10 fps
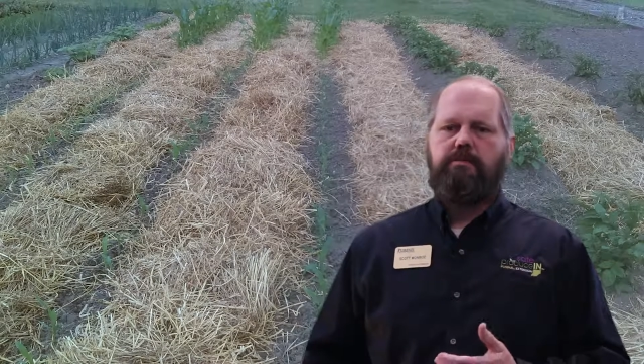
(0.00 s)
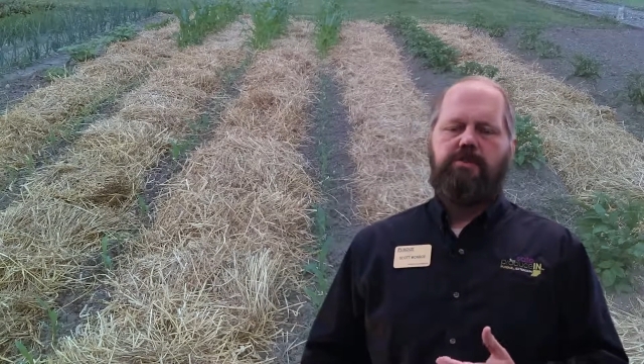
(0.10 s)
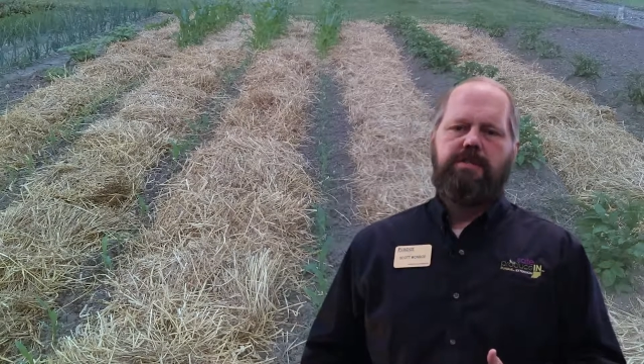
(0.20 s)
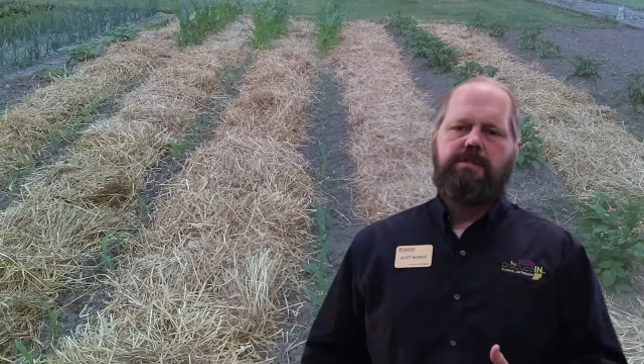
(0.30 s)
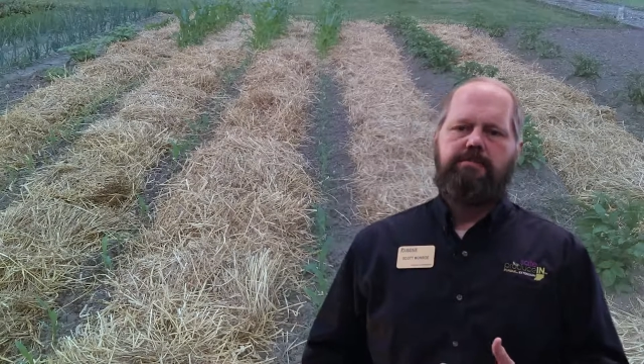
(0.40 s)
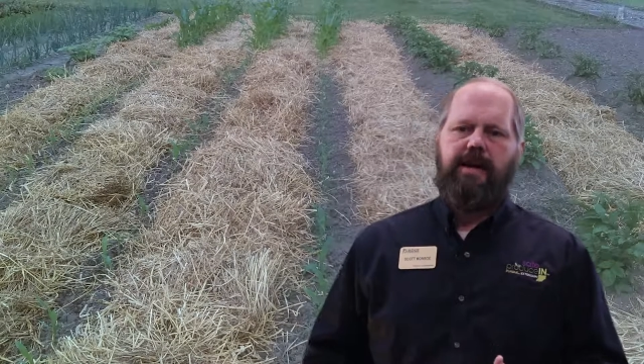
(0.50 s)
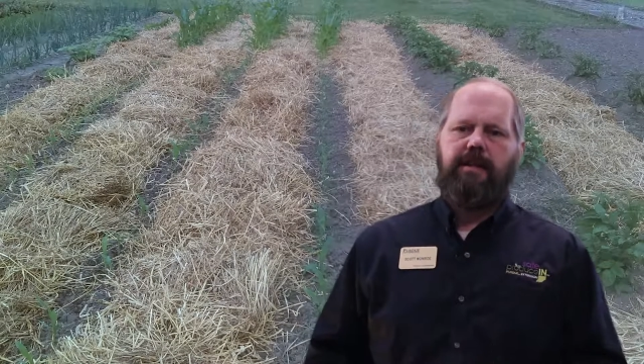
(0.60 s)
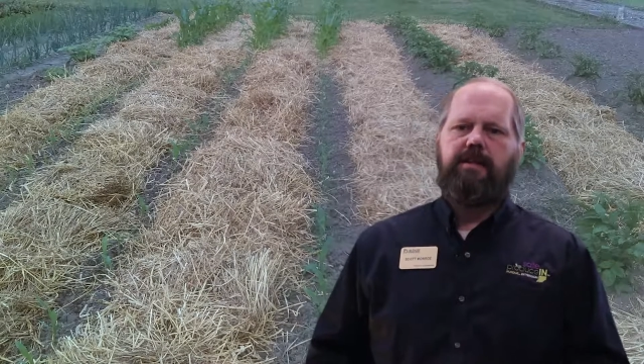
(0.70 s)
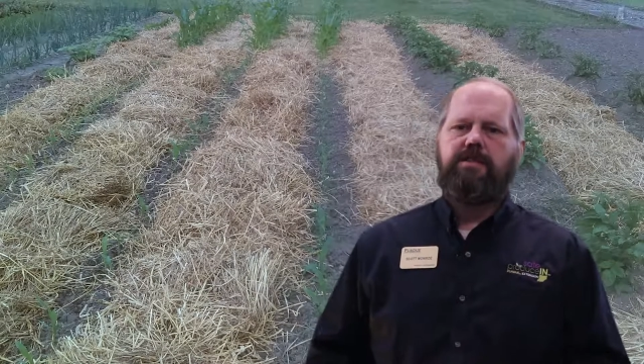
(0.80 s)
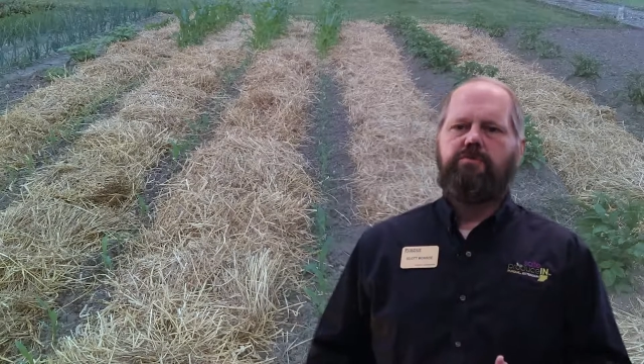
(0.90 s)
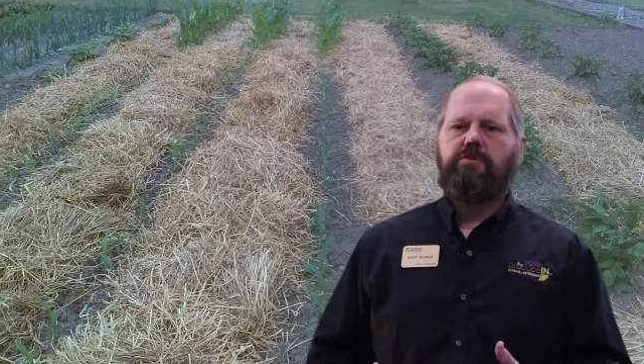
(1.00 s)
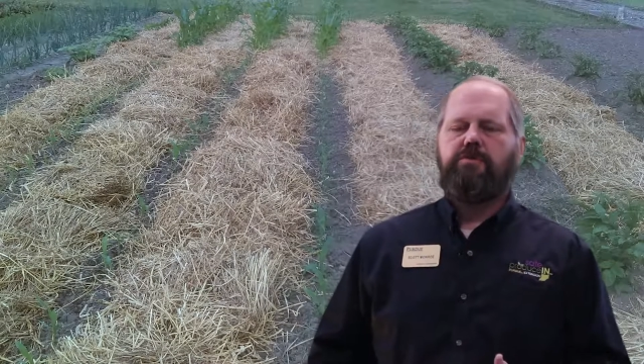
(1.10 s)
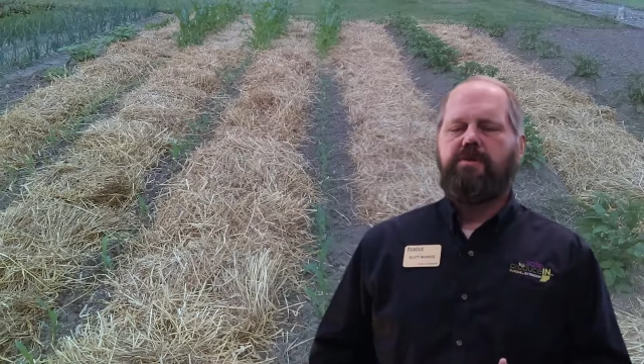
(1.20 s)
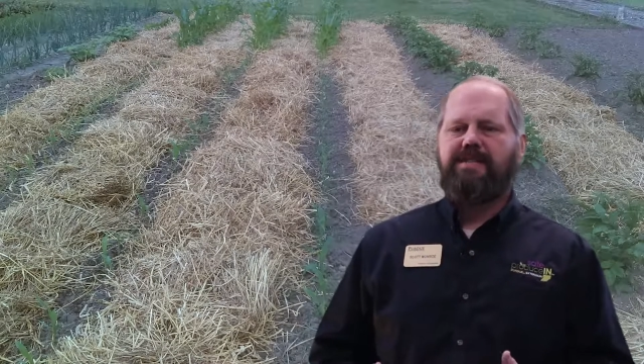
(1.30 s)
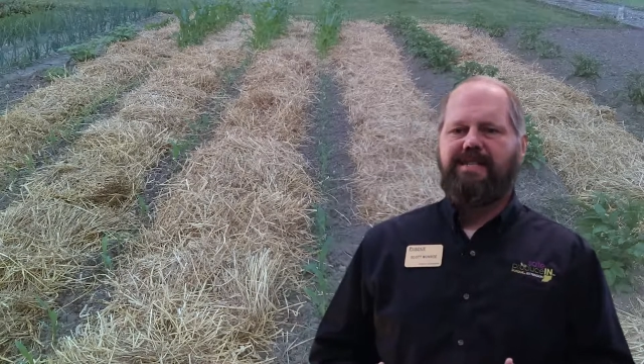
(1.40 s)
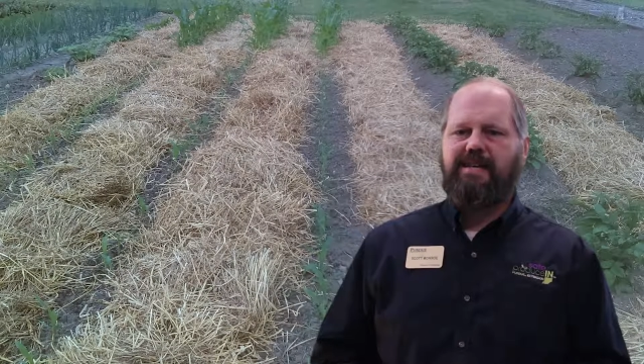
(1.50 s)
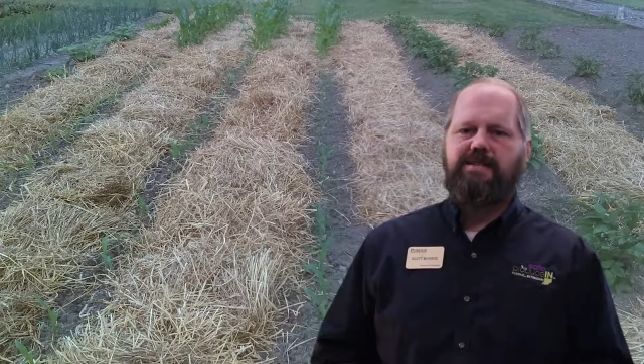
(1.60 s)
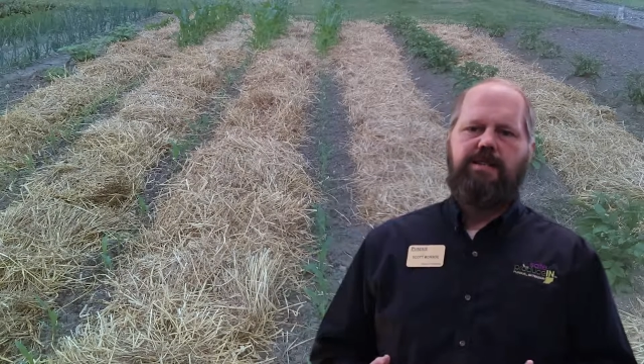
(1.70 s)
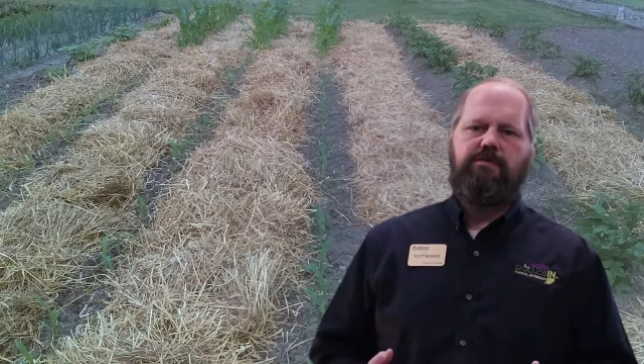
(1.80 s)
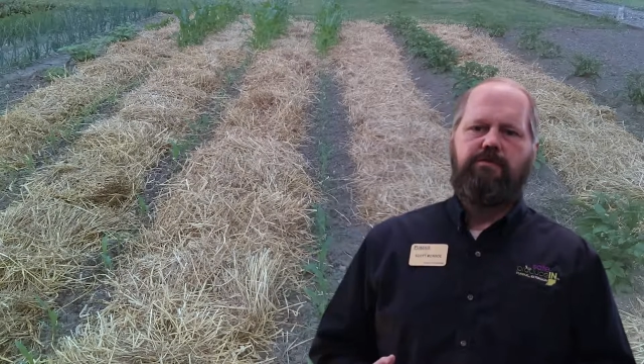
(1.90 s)
municipalities will do the
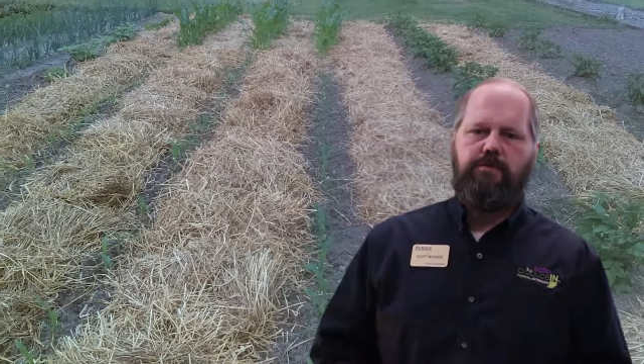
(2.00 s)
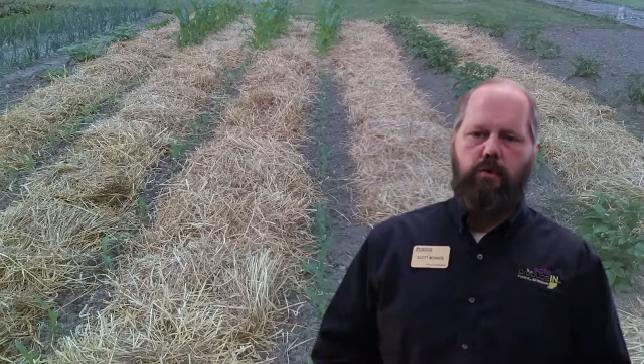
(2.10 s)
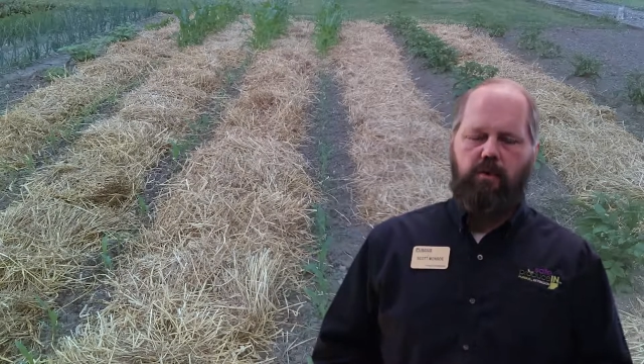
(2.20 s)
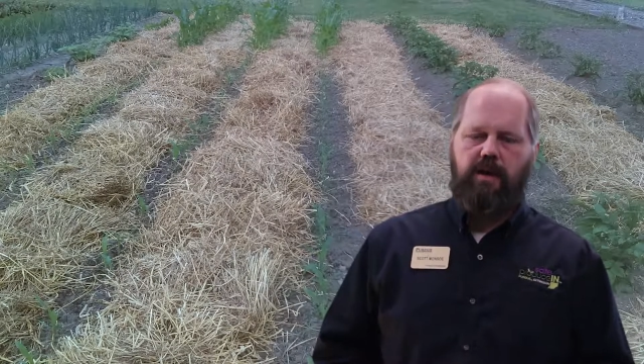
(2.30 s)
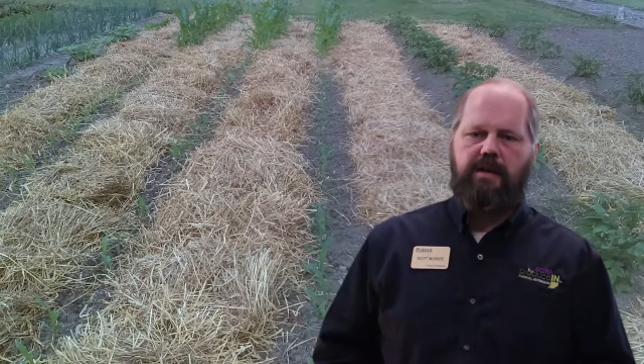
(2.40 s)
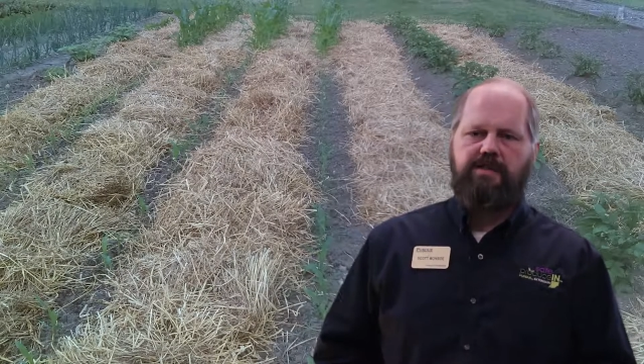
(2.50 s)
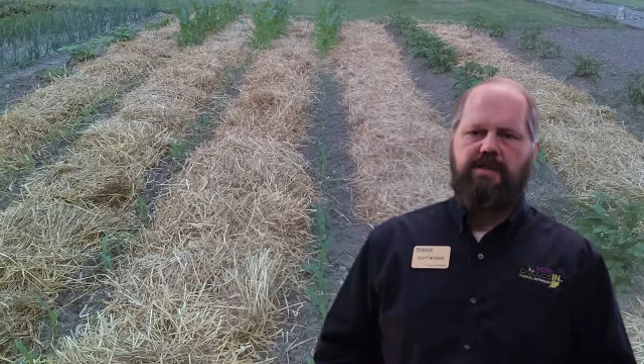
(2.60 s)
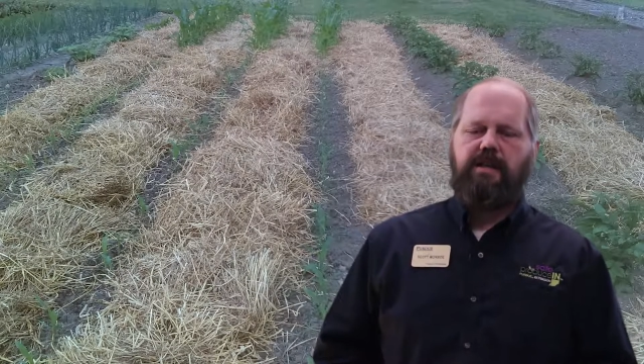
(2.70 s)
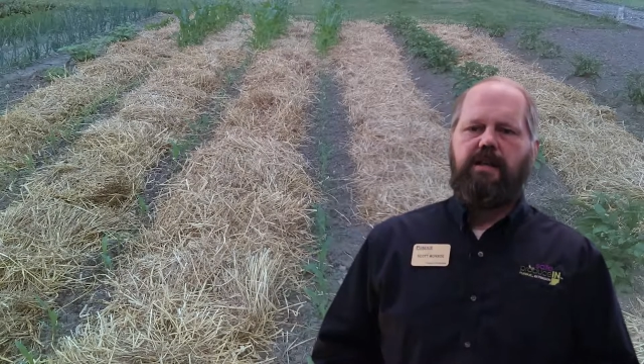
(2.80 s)
testing for us,